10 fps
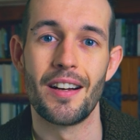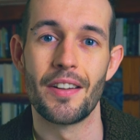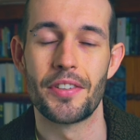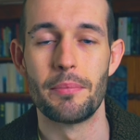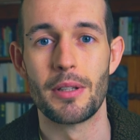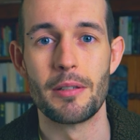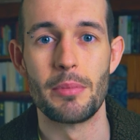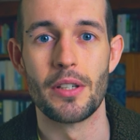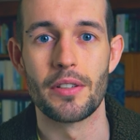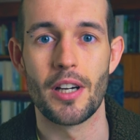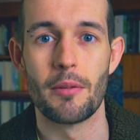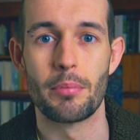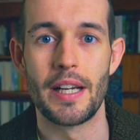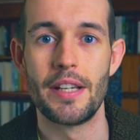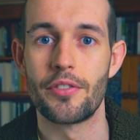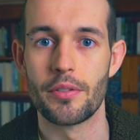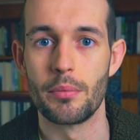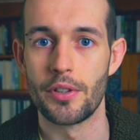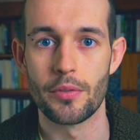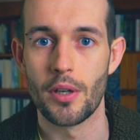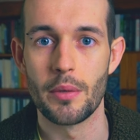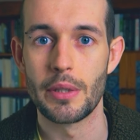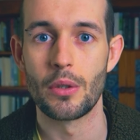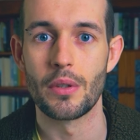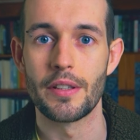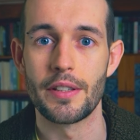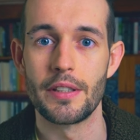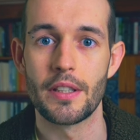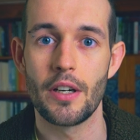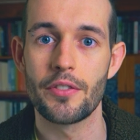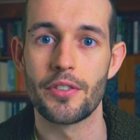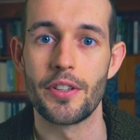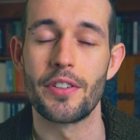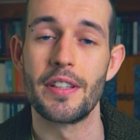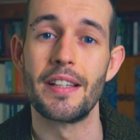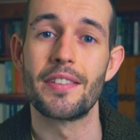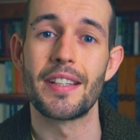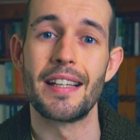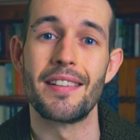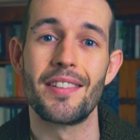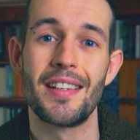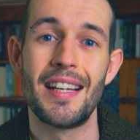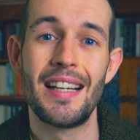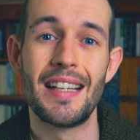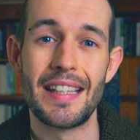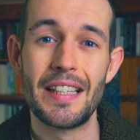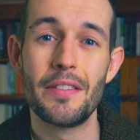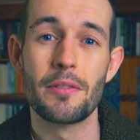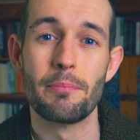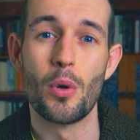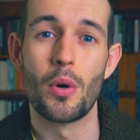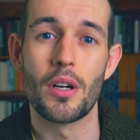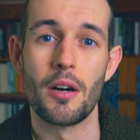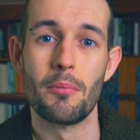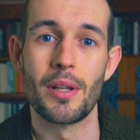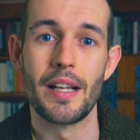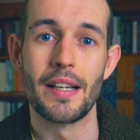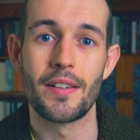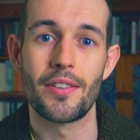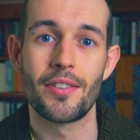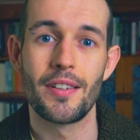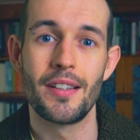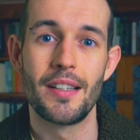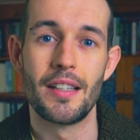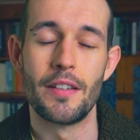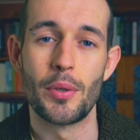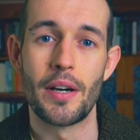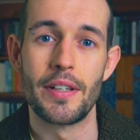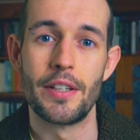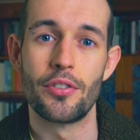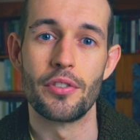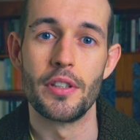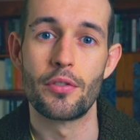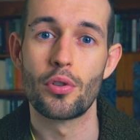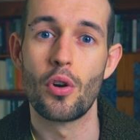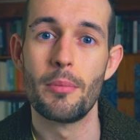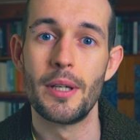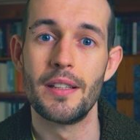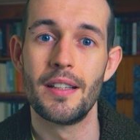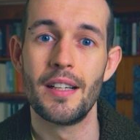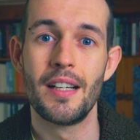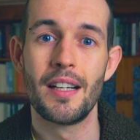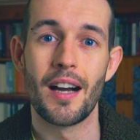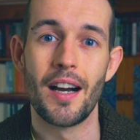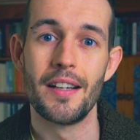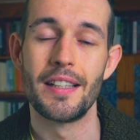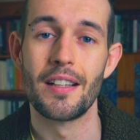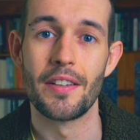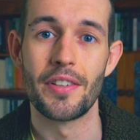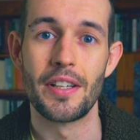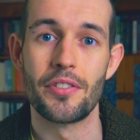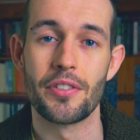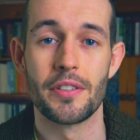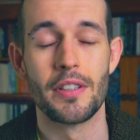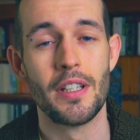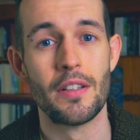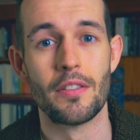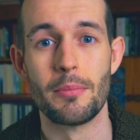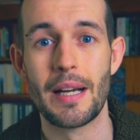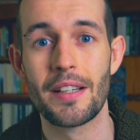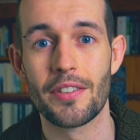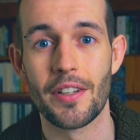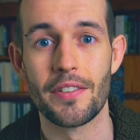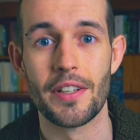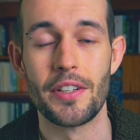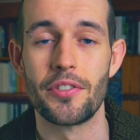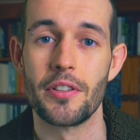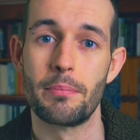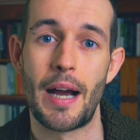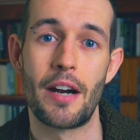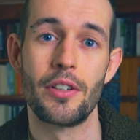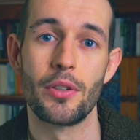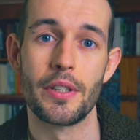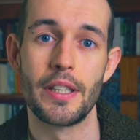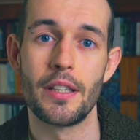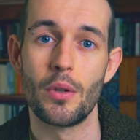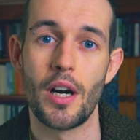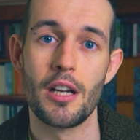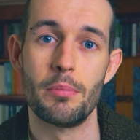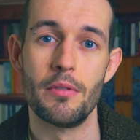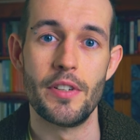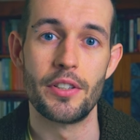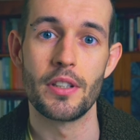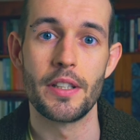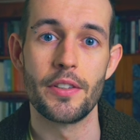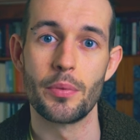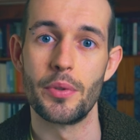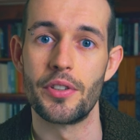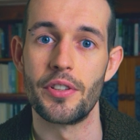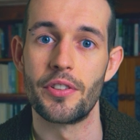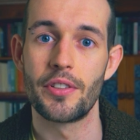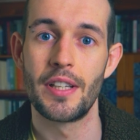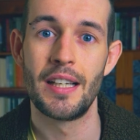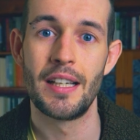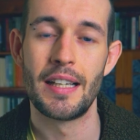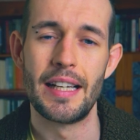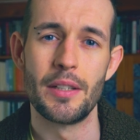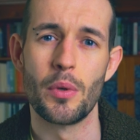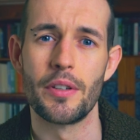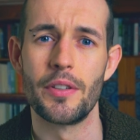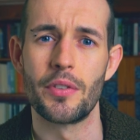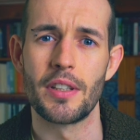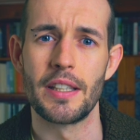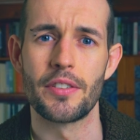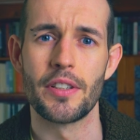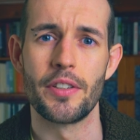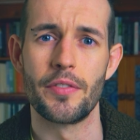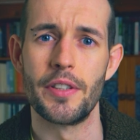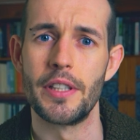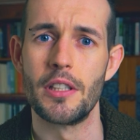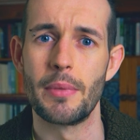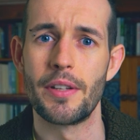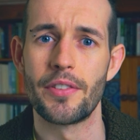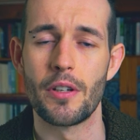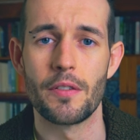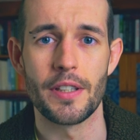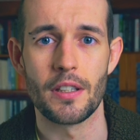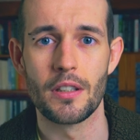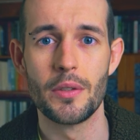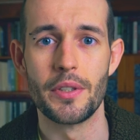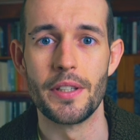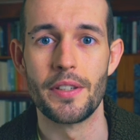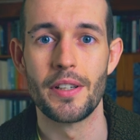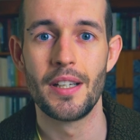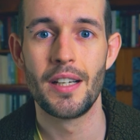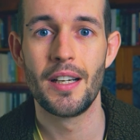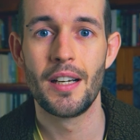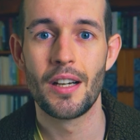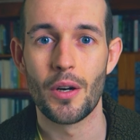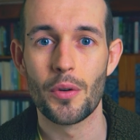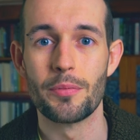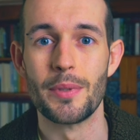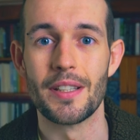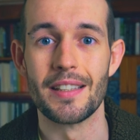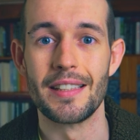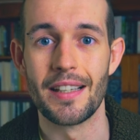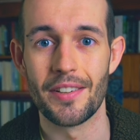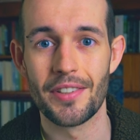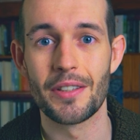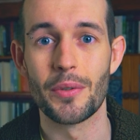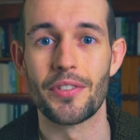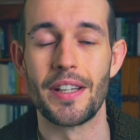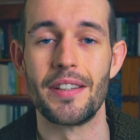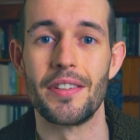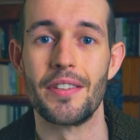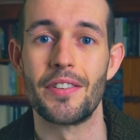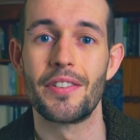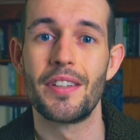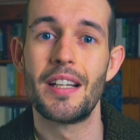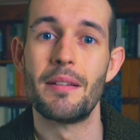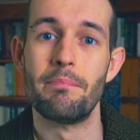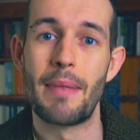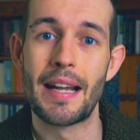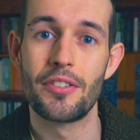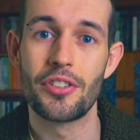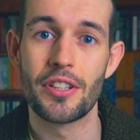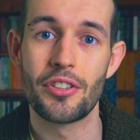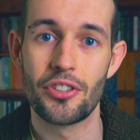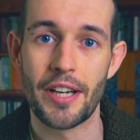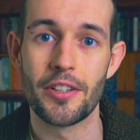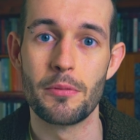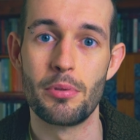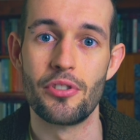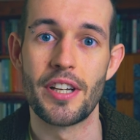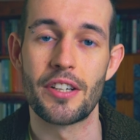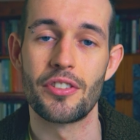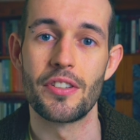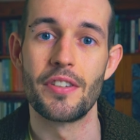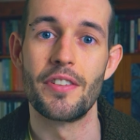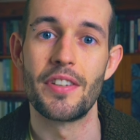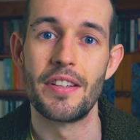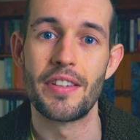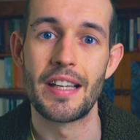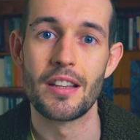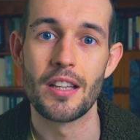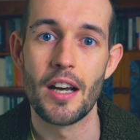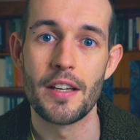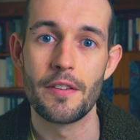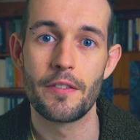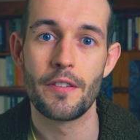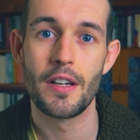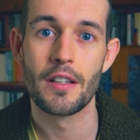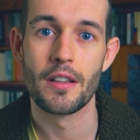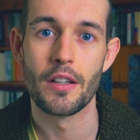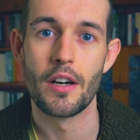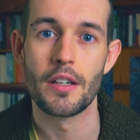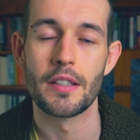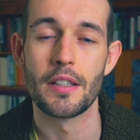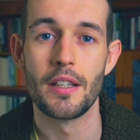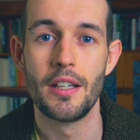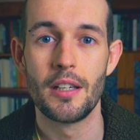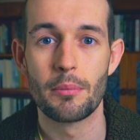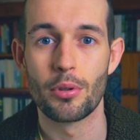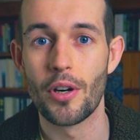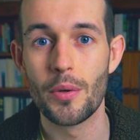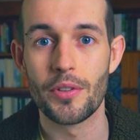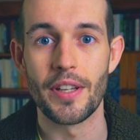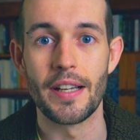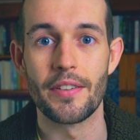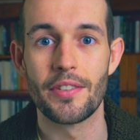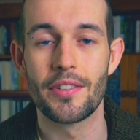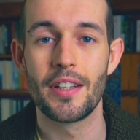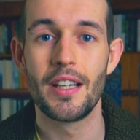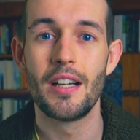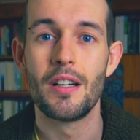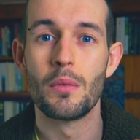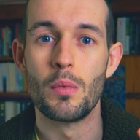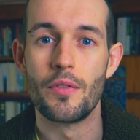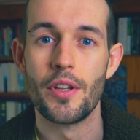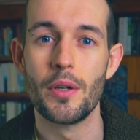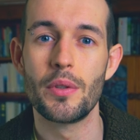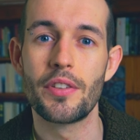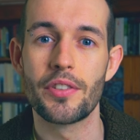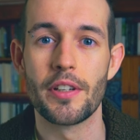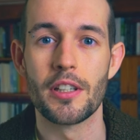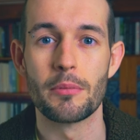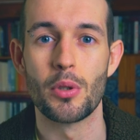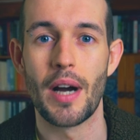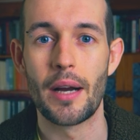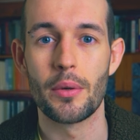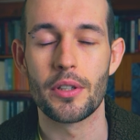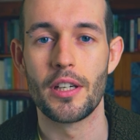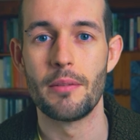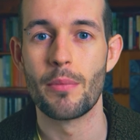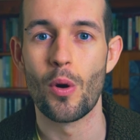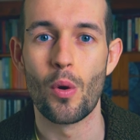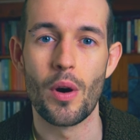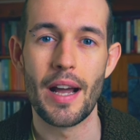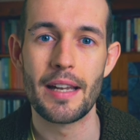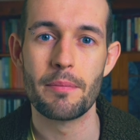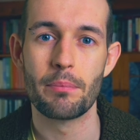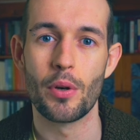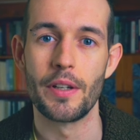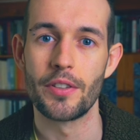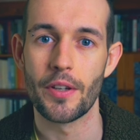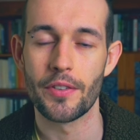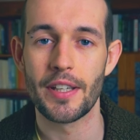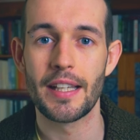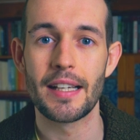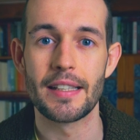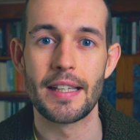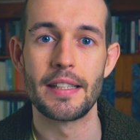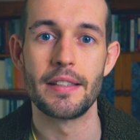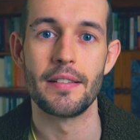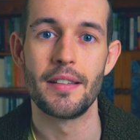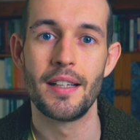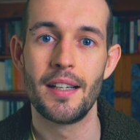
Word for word: are simply beyond comprehension, which is why we call it the unconscious, and this gets even more complex if you have a history of trauma, idealization, romanticization, paranoia, or hypervigilance, which is anyone who's clicked on this video, myself included. Ultimately, in a single sentence, managing shadow projections is a lifelong process with no discernible outcome or endpoint. I'll say that again.